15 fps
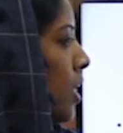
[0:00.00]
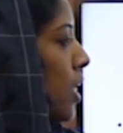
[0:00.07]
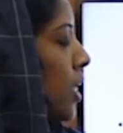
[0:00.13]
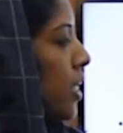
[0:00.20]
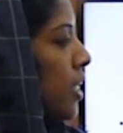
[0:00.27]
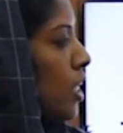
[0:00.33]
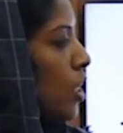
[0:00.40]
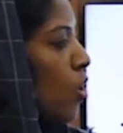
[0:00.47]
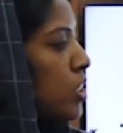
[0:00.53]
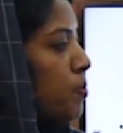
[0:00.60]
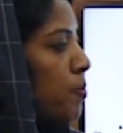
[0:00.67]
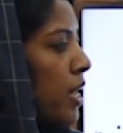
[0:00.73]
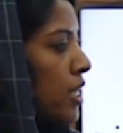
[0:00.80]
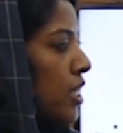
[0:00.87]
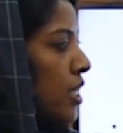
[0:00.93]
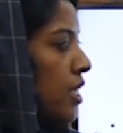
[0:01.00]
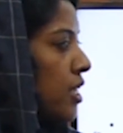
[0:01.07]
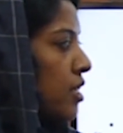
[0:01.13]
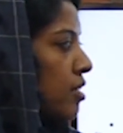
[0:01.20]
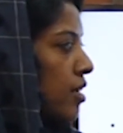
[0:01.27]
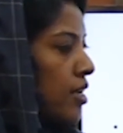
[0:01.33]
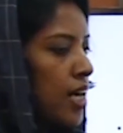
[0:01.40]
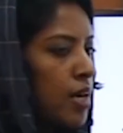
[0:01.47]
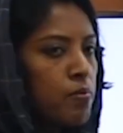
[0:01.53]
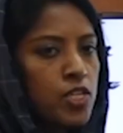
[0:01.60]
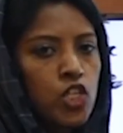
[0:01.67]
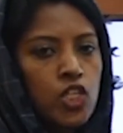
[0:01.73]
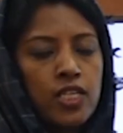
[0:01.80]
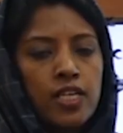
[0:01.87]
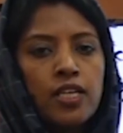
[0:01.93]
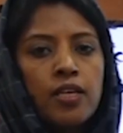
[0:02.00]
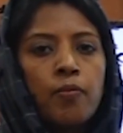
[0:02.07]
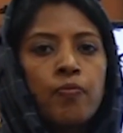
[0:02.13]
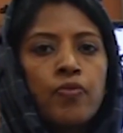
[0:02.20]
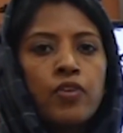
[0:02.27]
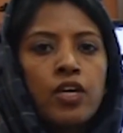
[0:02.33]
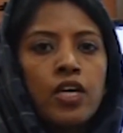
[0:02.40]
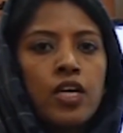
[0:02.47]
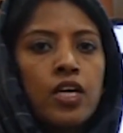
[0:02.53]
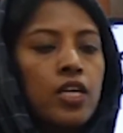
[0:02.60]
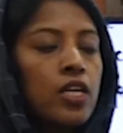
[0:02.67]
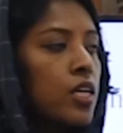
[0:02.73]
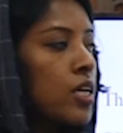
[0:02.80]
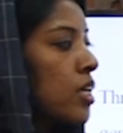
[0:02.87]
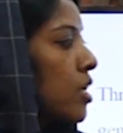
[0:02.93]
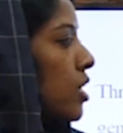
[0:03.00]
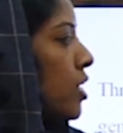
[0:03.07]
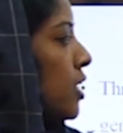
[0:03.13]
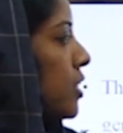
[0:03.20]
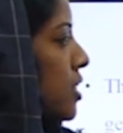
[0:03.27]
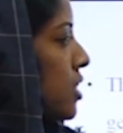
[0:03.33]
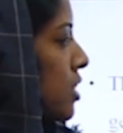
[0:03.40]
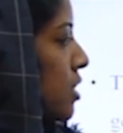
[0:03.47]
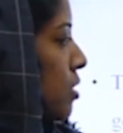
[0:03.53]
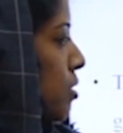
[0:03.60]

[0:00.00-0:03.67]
In close packing in 3 dimension, it is